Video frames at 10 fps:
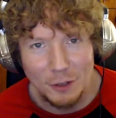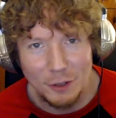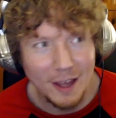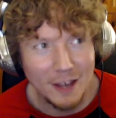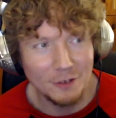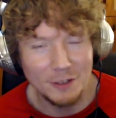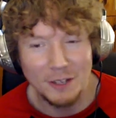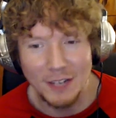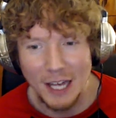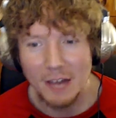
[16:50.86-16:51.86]
that I don't
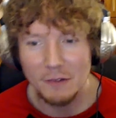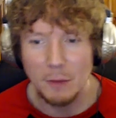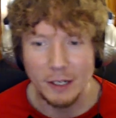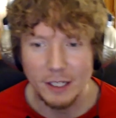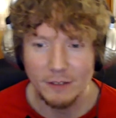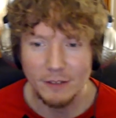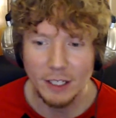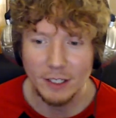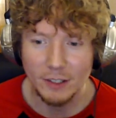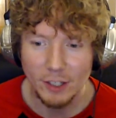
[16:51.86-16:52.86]
even have in my
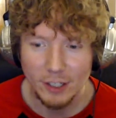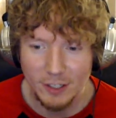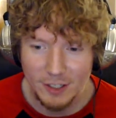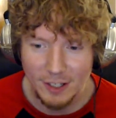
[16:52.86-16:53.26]
DVD collection. So